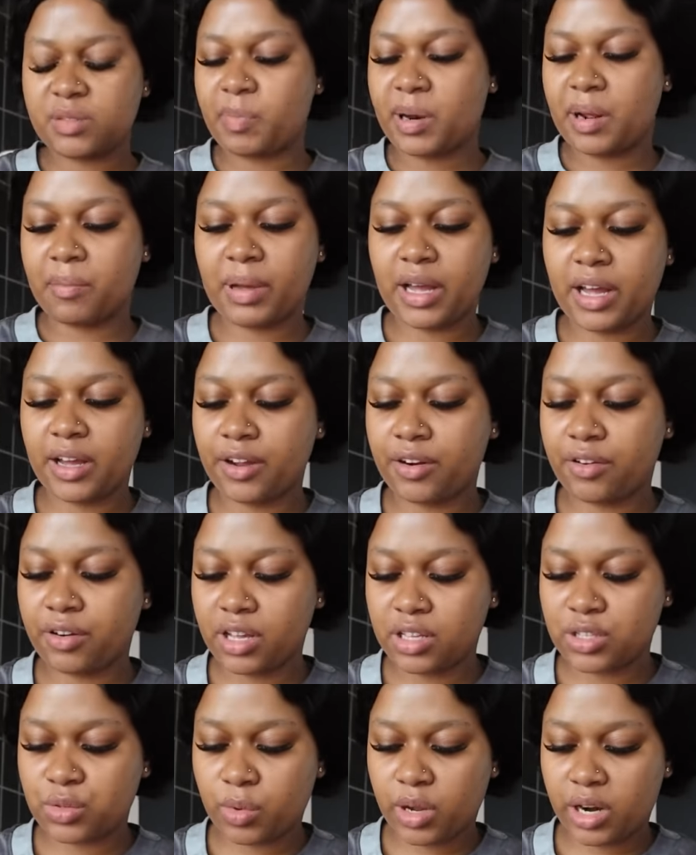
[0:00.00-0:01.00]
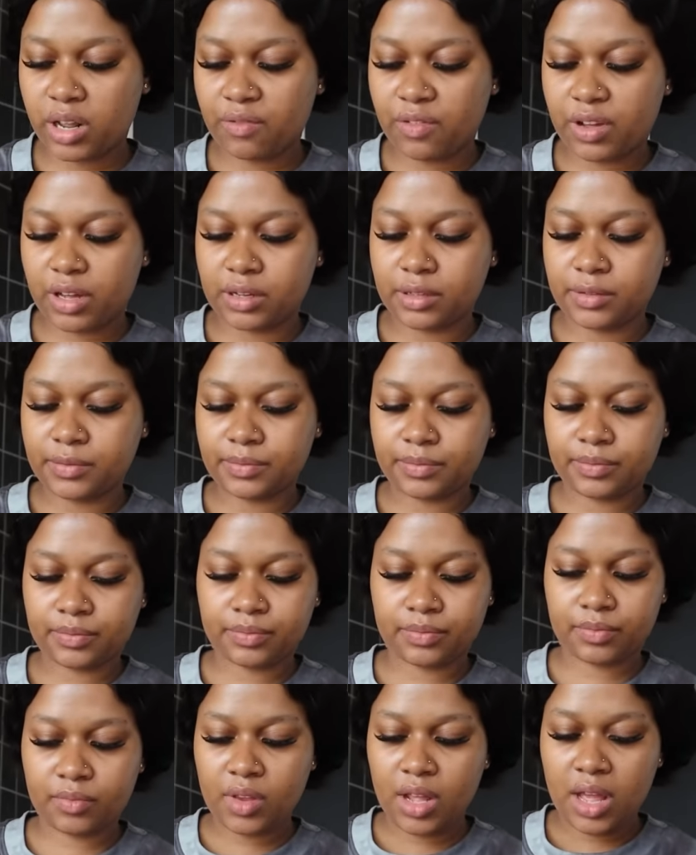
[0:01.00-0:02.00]
But I'm hungry, it's whatever.
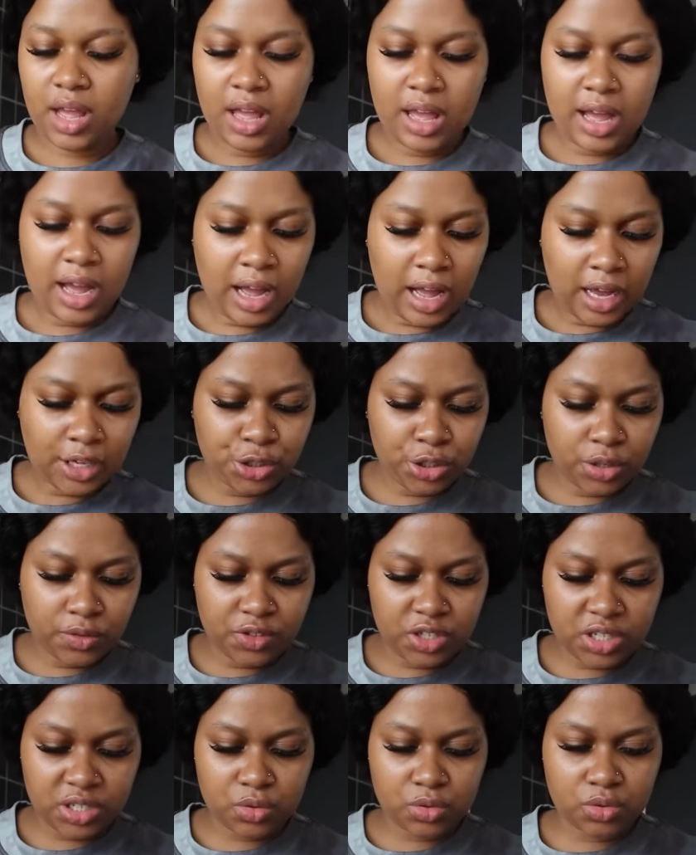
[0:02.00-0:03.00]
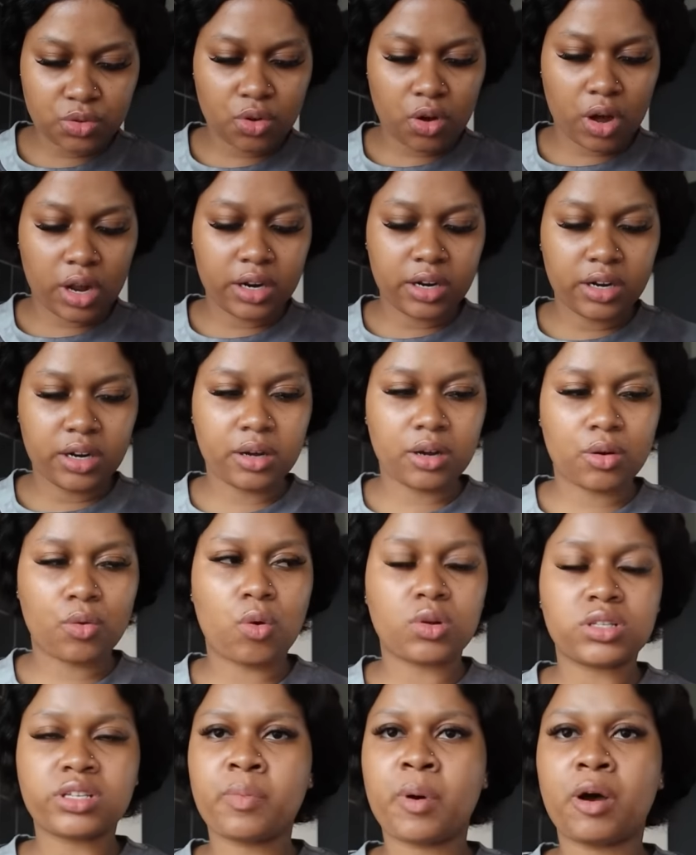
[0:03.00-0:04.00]
I should have just gotten a
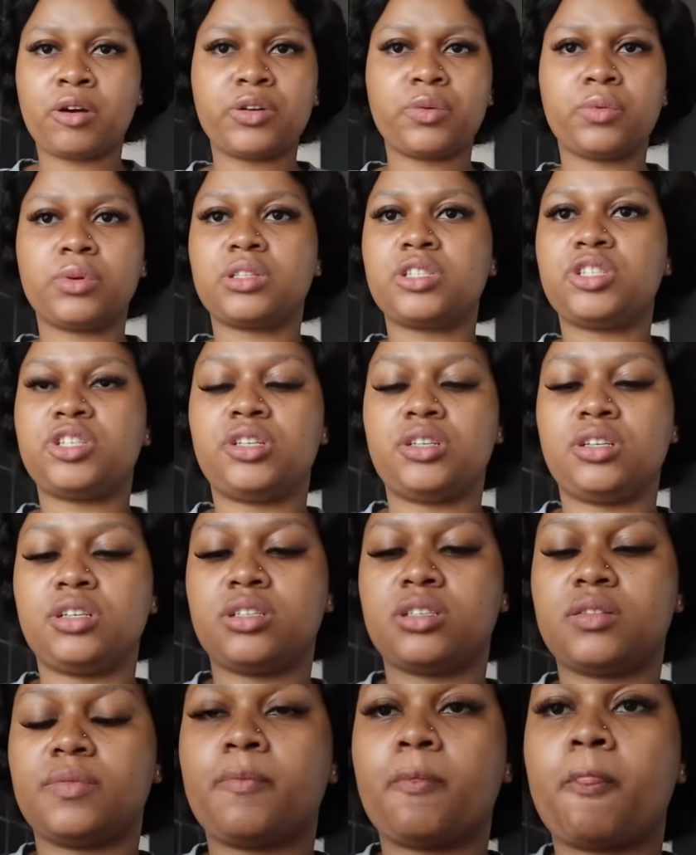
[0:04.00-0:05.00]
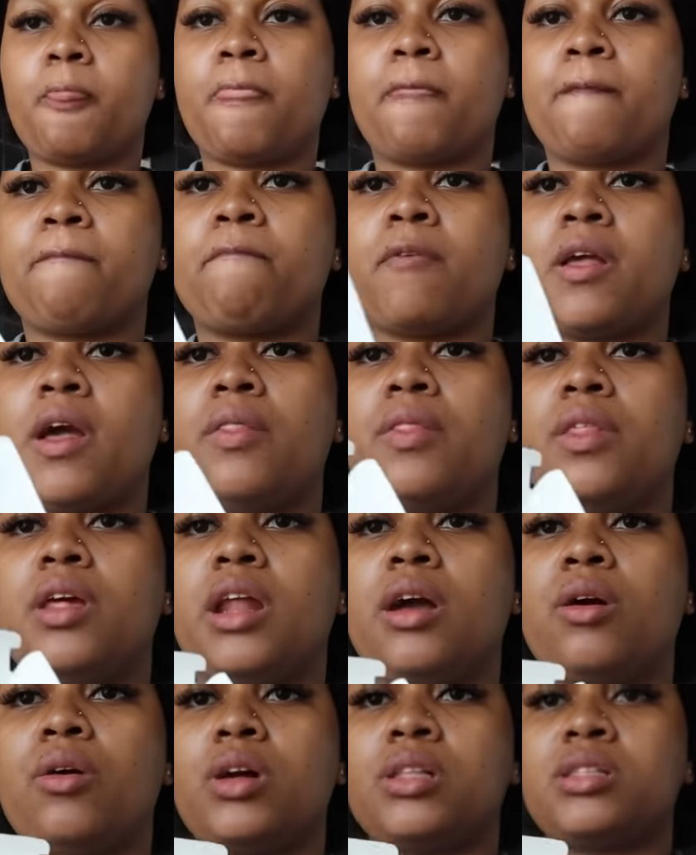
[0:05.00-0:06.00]
quarter pounder with cheese, and then
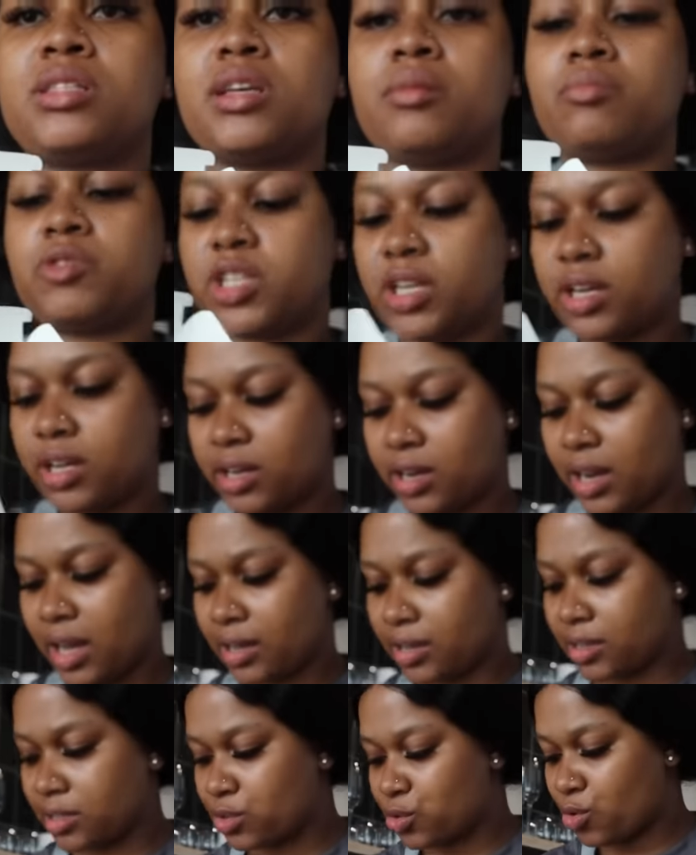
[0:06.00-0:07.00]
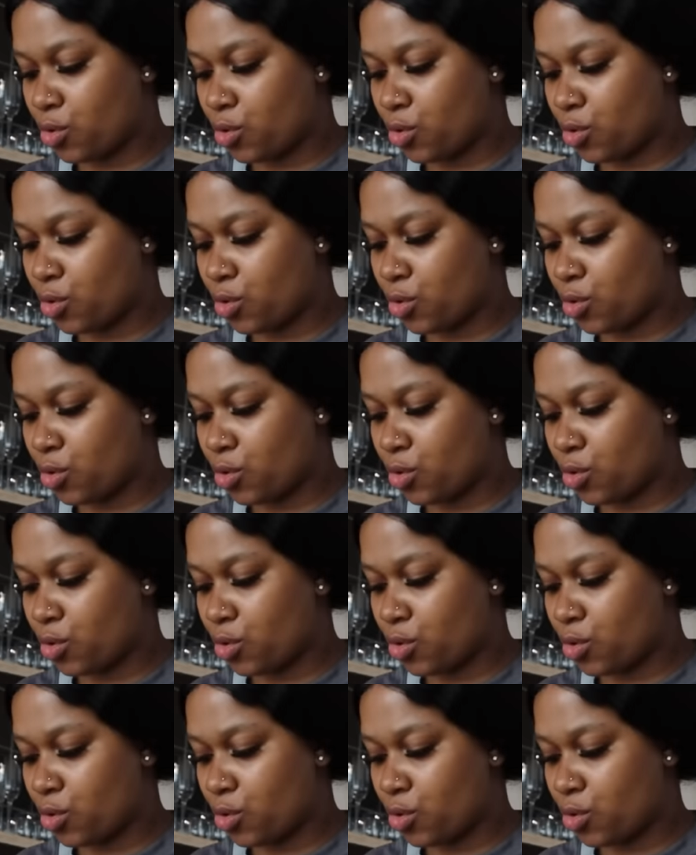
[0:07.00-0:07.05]
I got some chicken nuggets.